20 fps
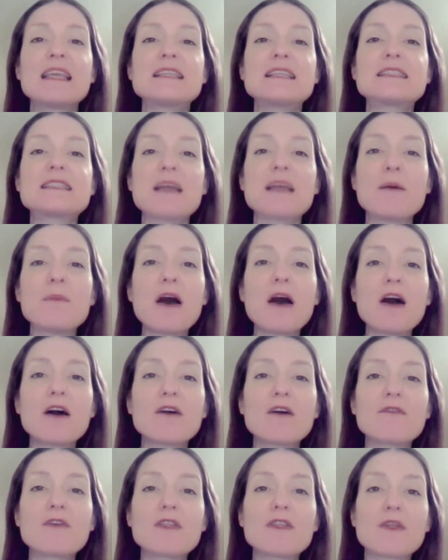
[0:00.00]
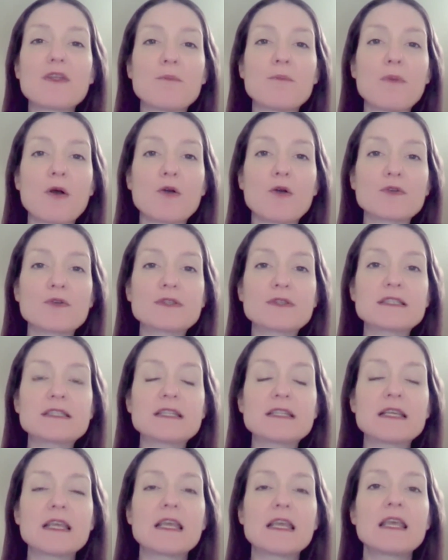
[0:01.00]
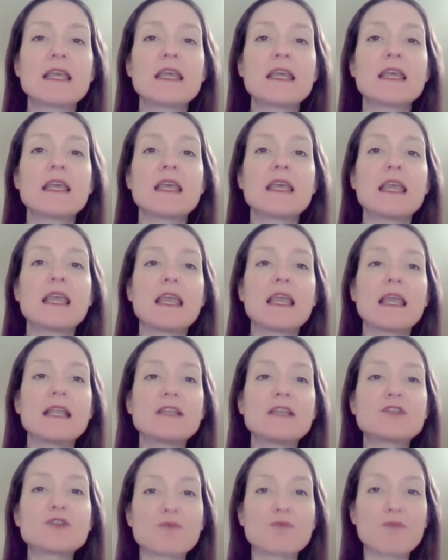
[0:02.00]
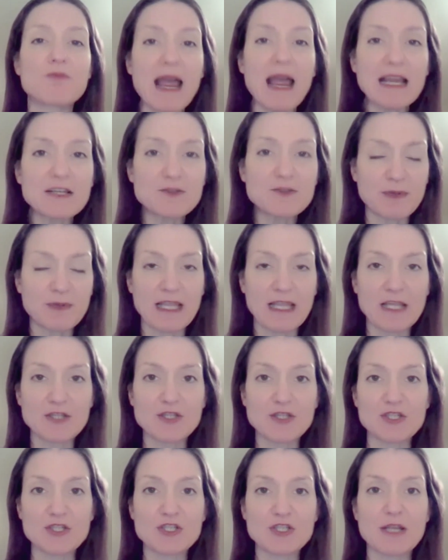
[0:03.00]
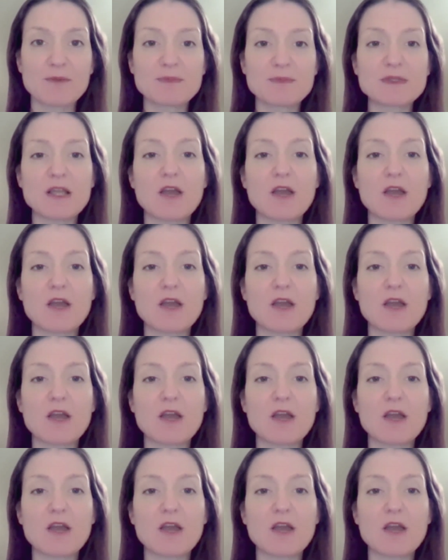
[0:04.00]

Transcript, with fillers: Some of the most direct relationships